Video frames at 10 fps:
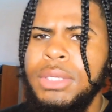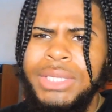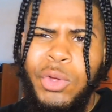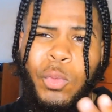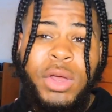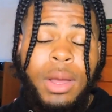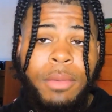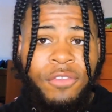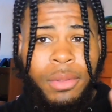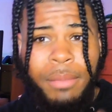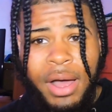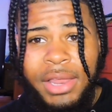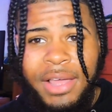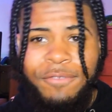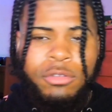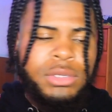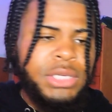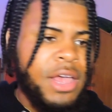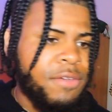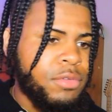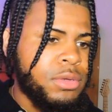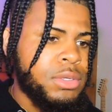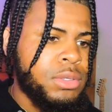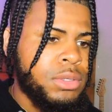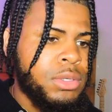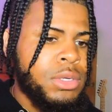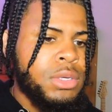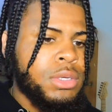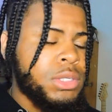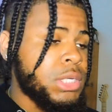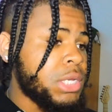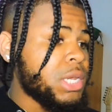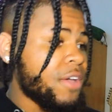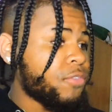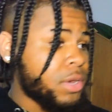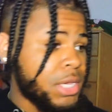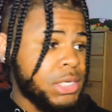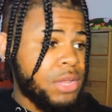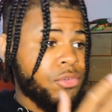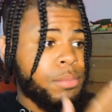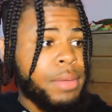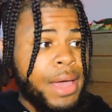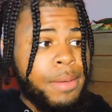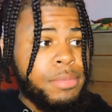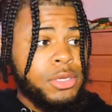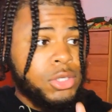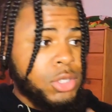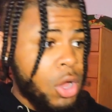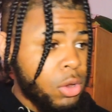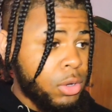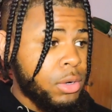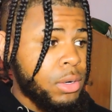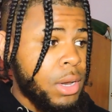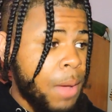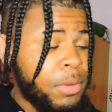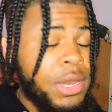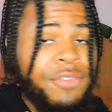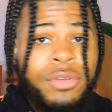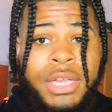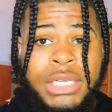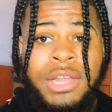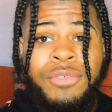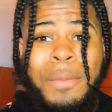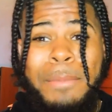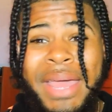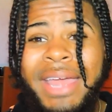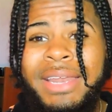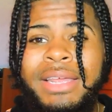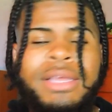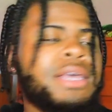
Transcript: He said, when I'm off the Molly, I feel savage. She the definition of a bad bitch. Stolen. I'm the definition of a bandit.